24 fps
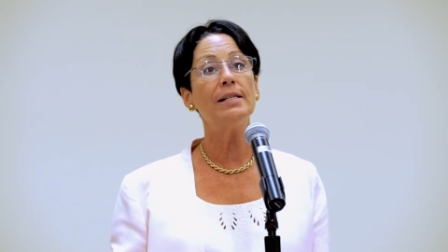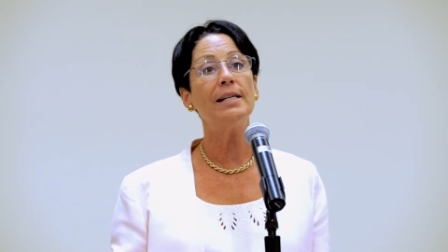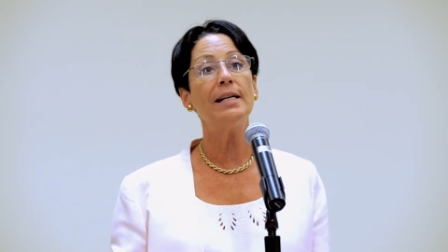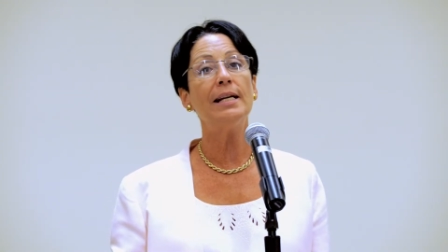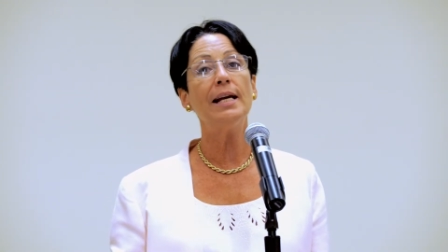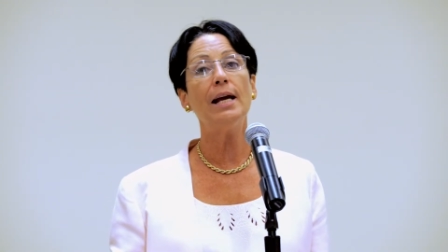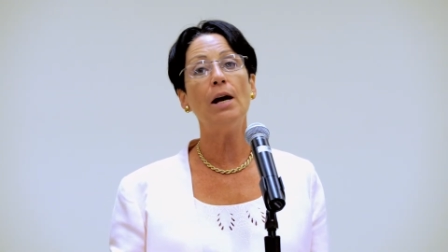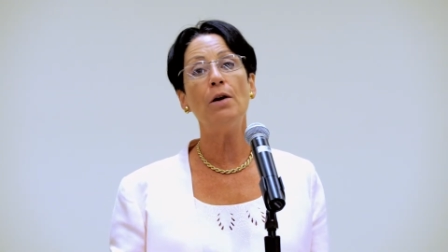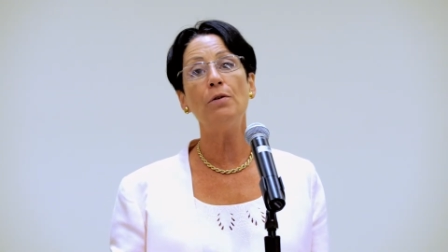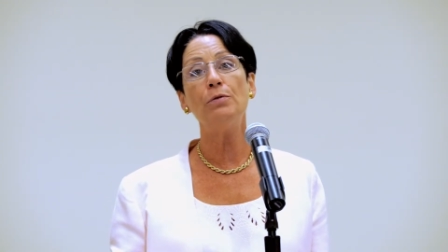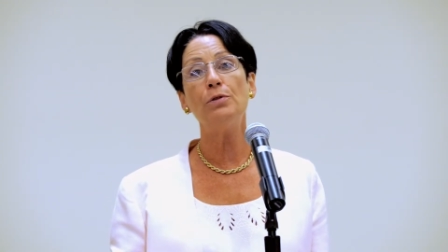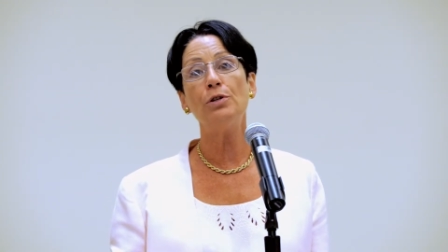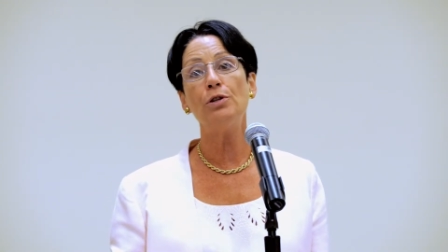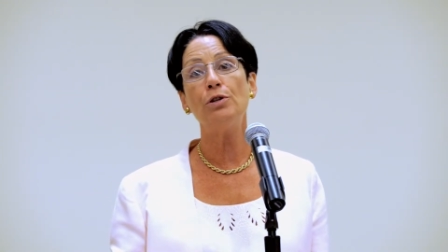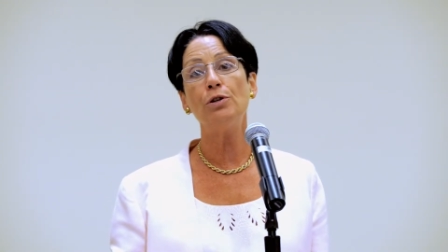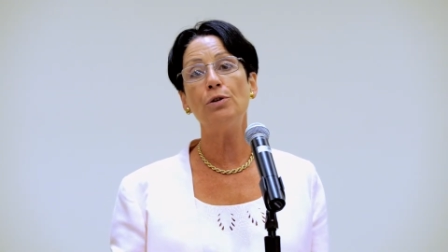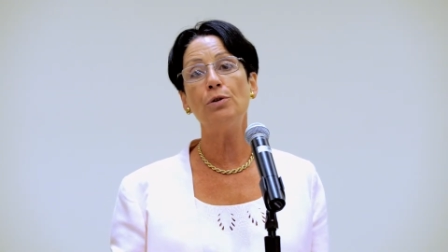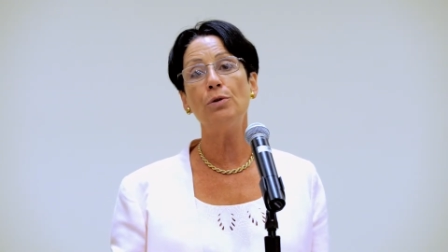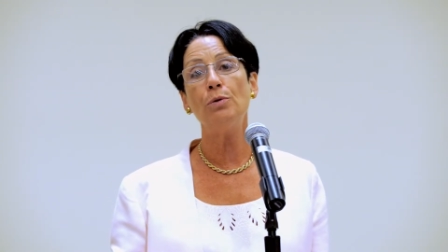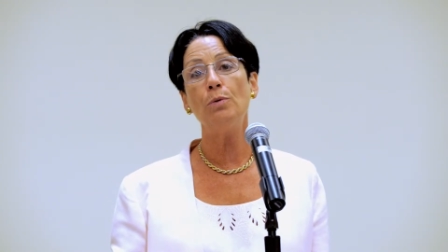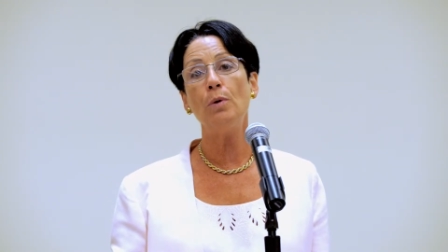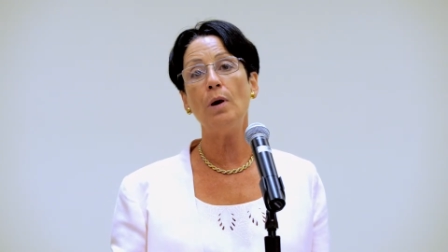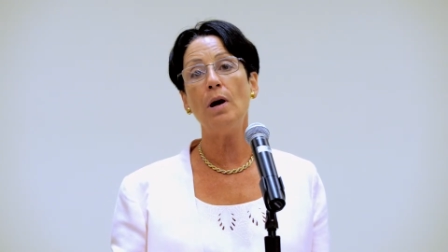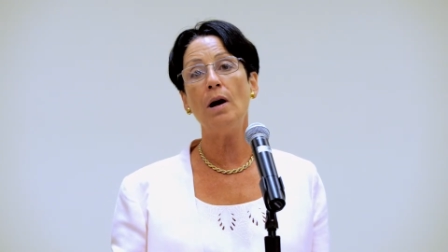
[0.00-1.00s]
to go
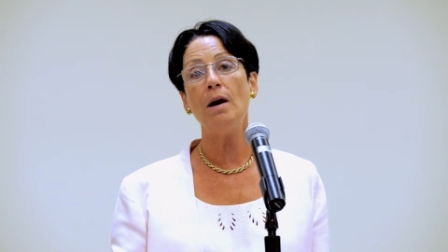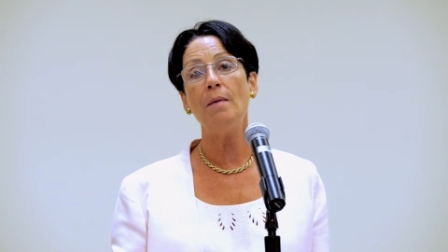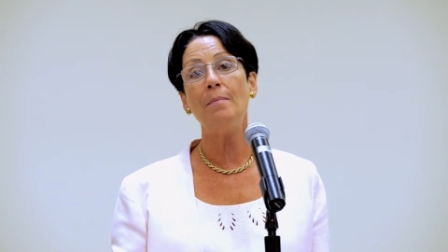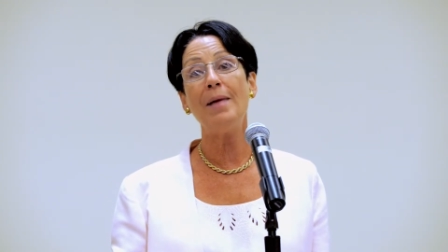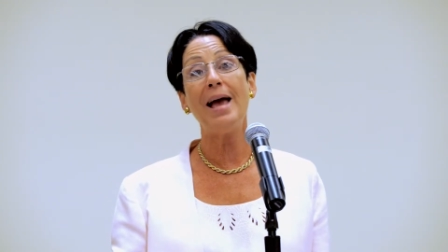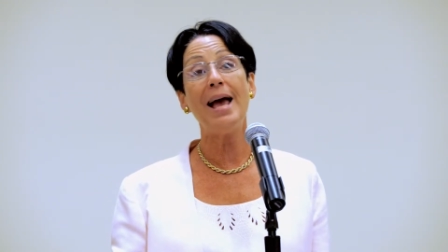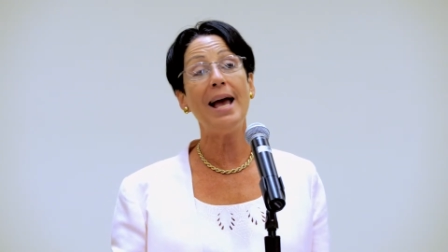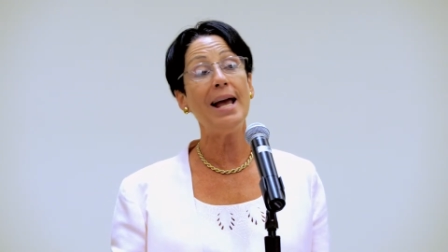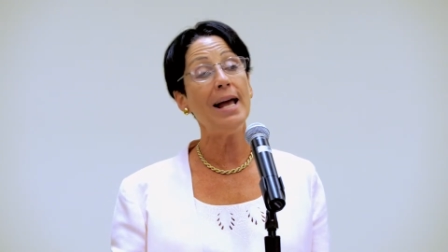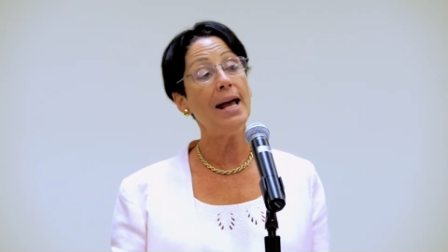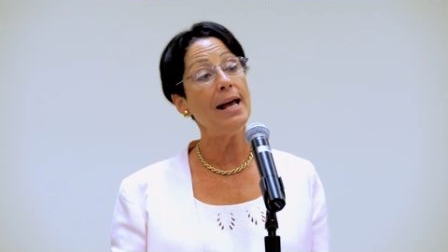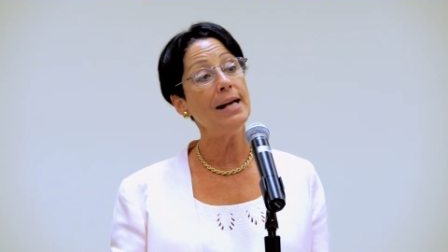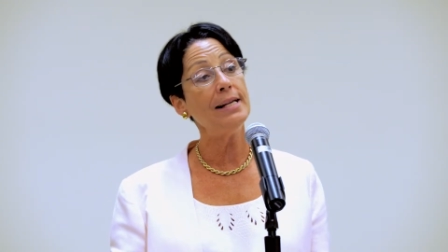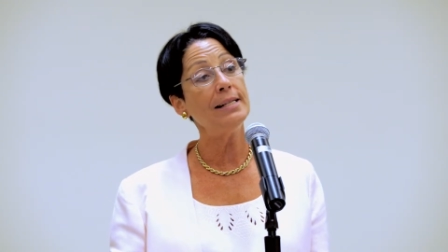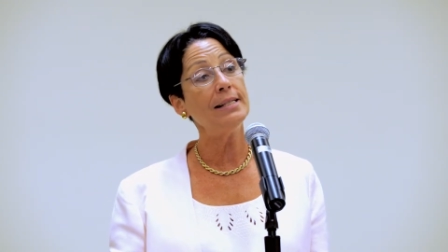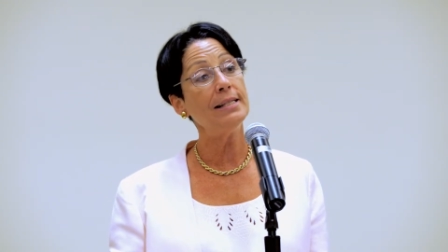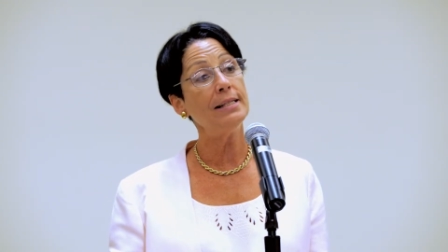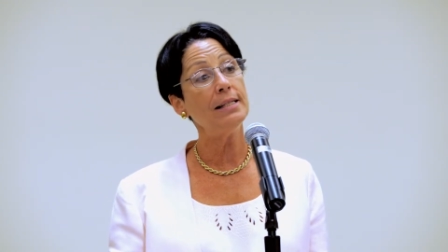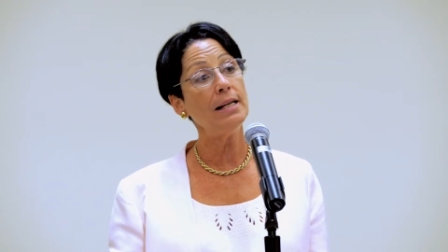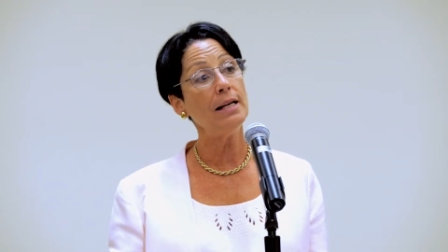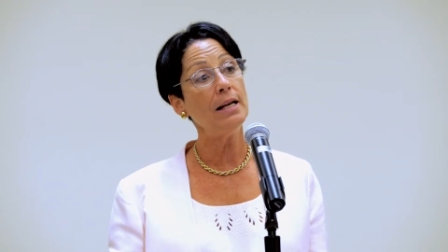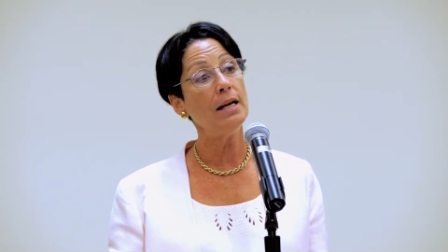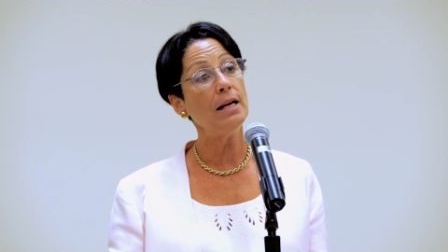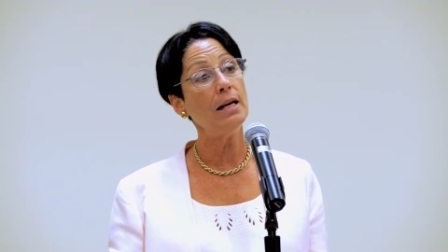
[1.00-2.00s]
to
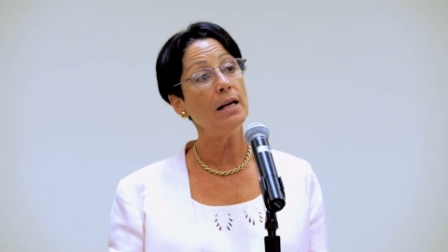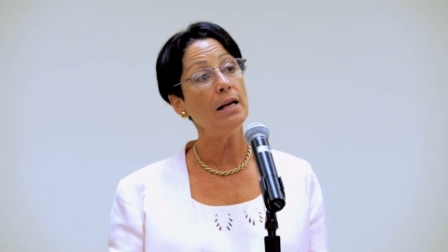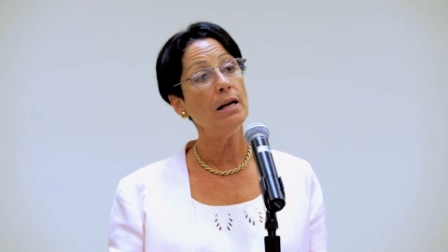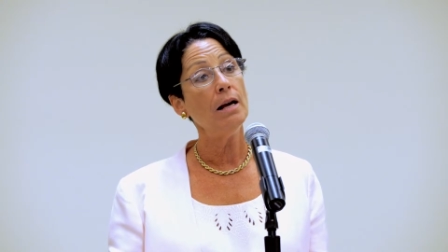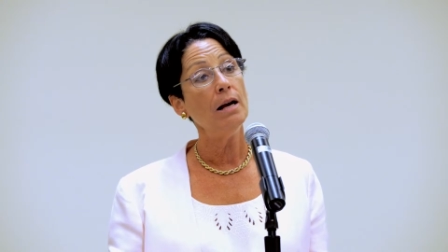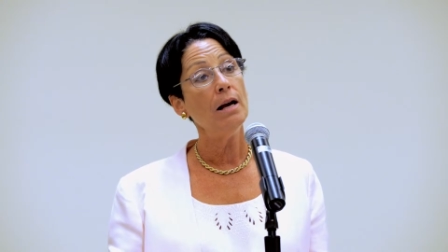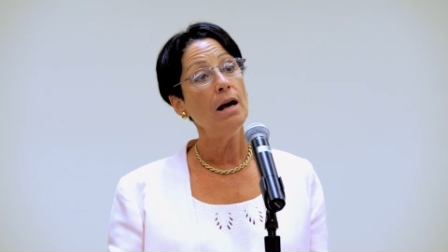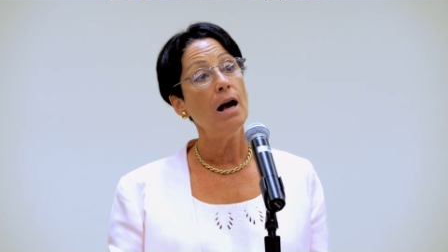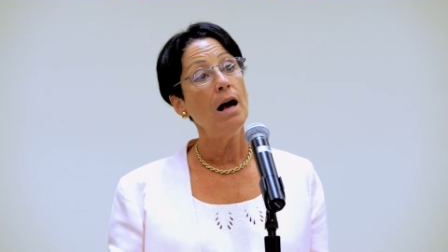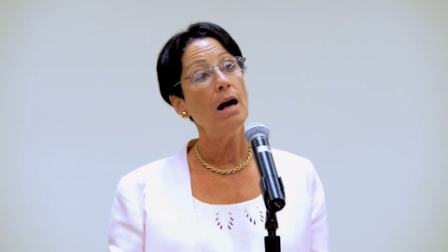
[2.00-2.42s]
AAC,